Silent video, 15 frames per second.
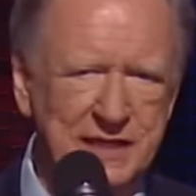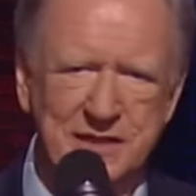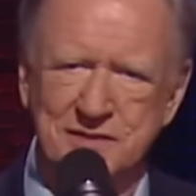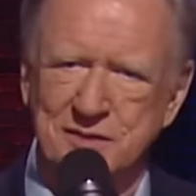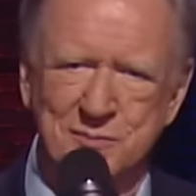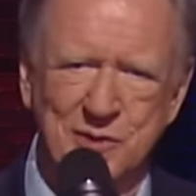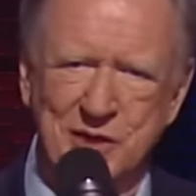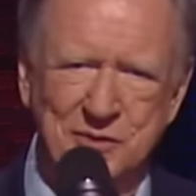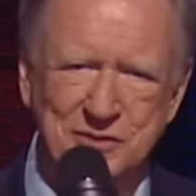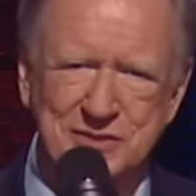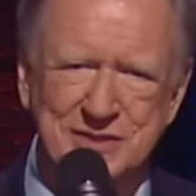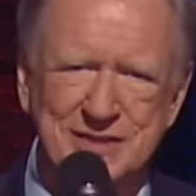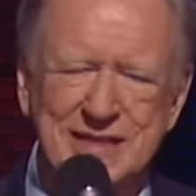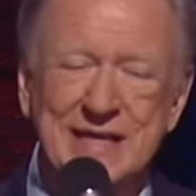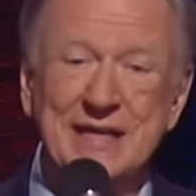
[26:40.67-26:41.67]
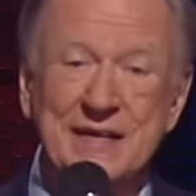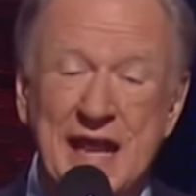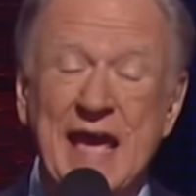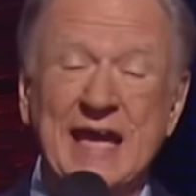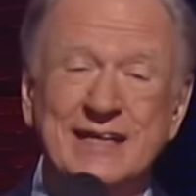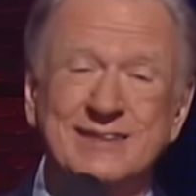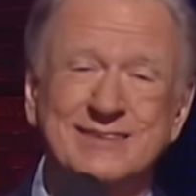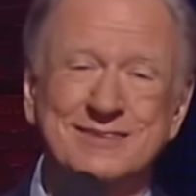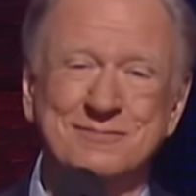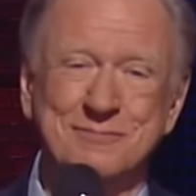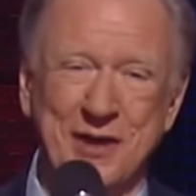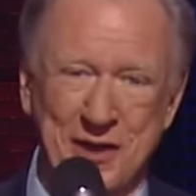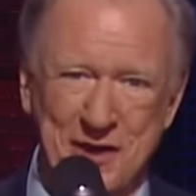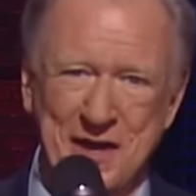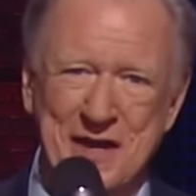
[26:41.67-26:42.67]
it the most. Next
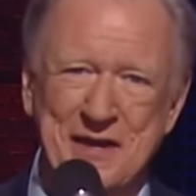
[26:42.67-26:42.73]
on